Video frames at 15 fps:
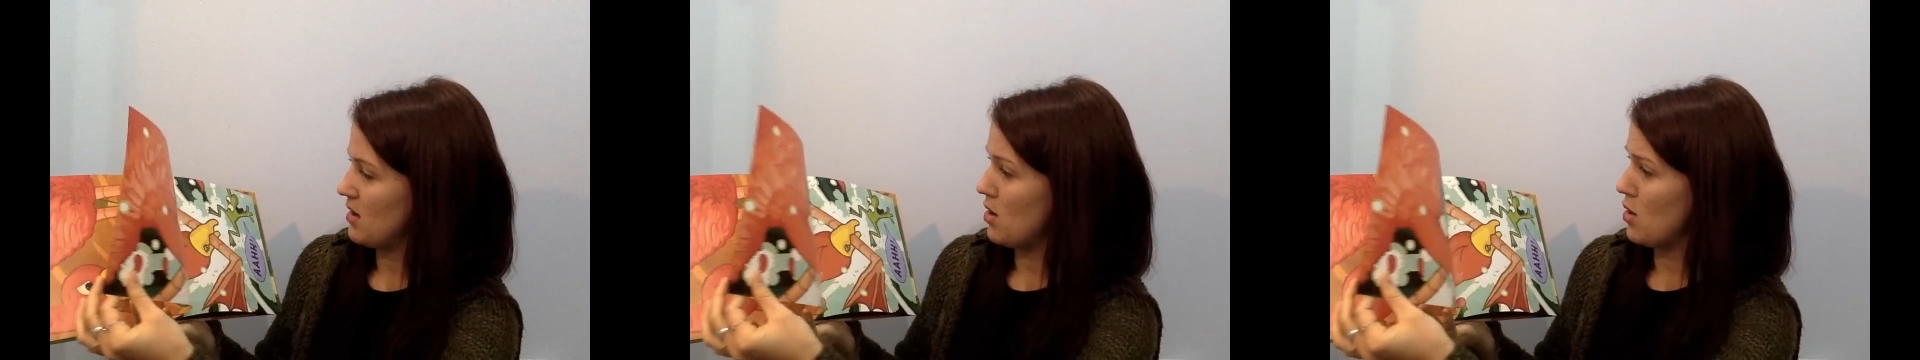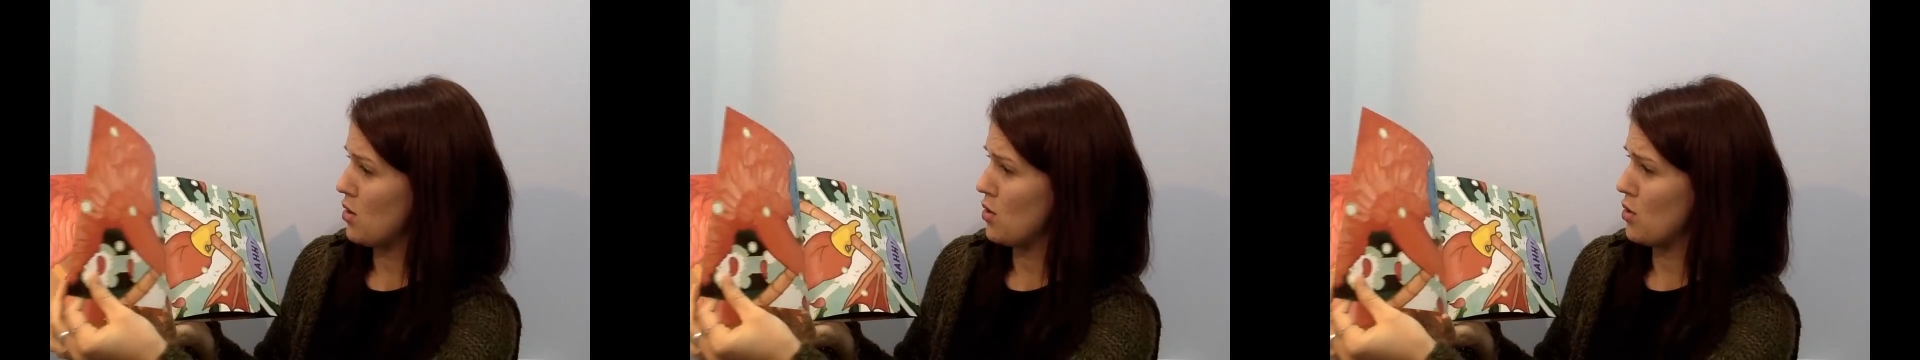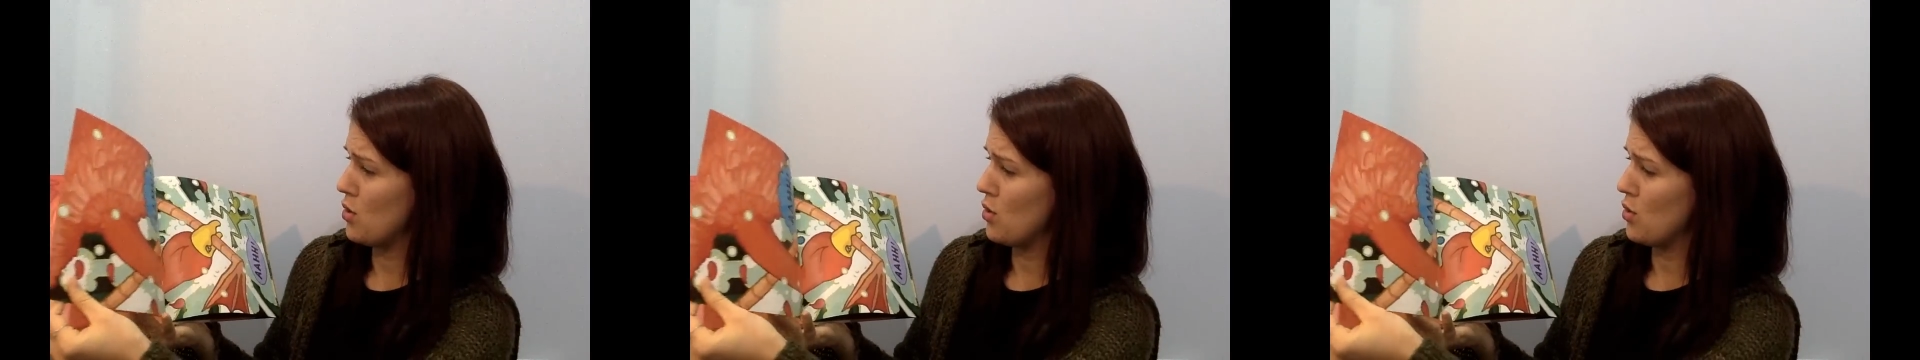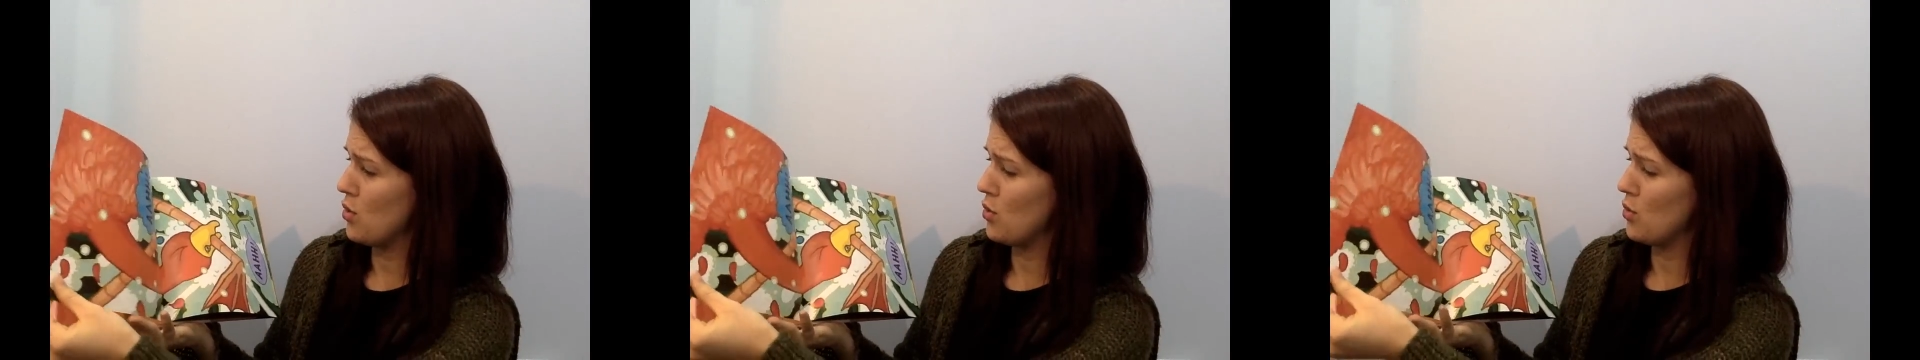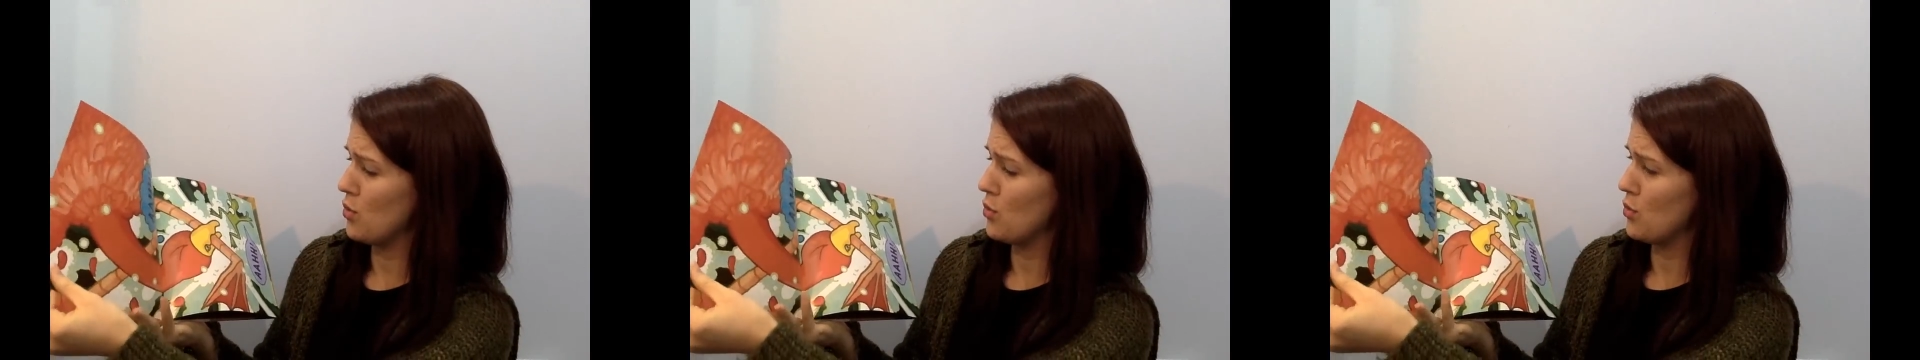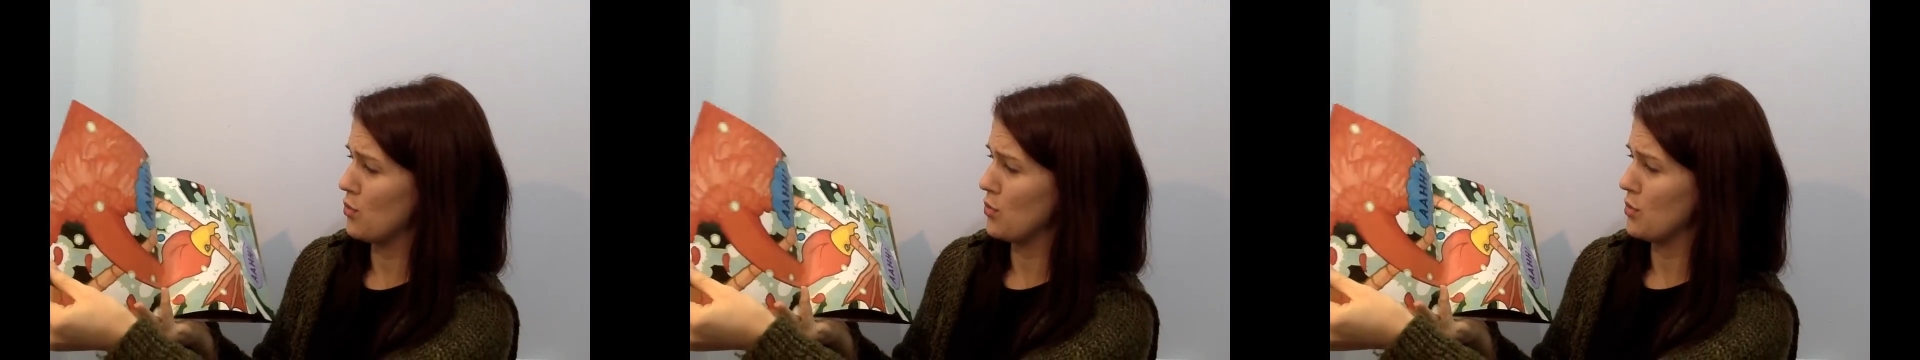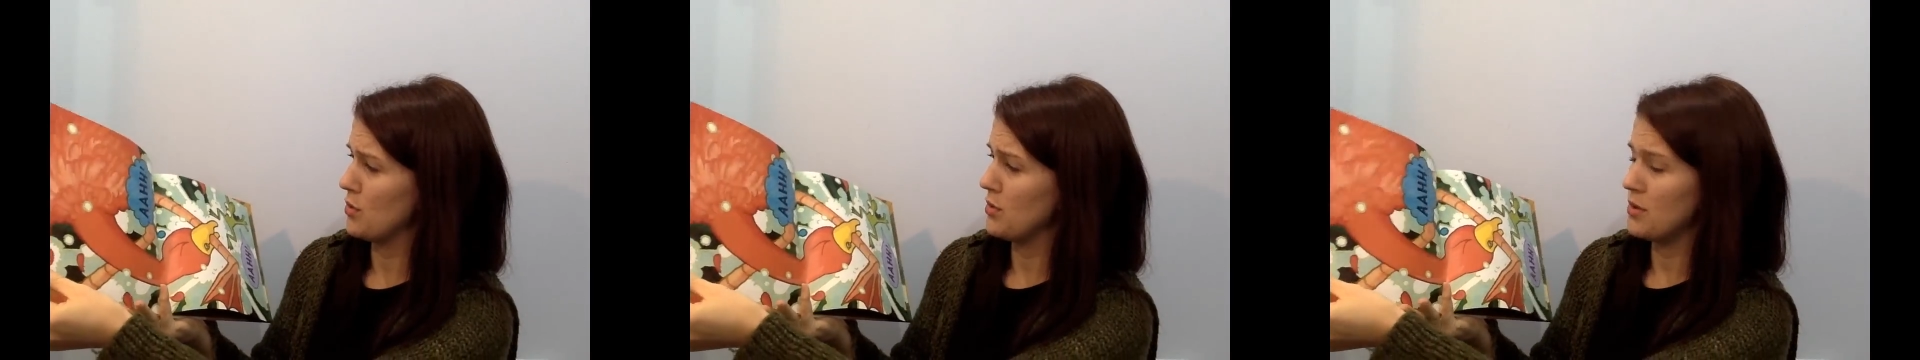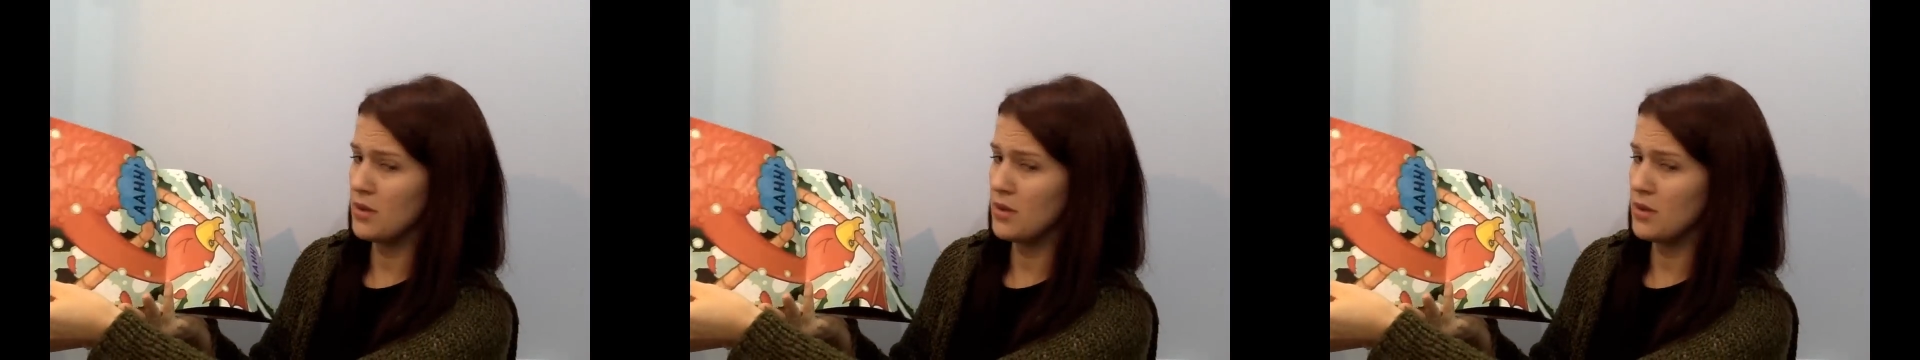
Oh.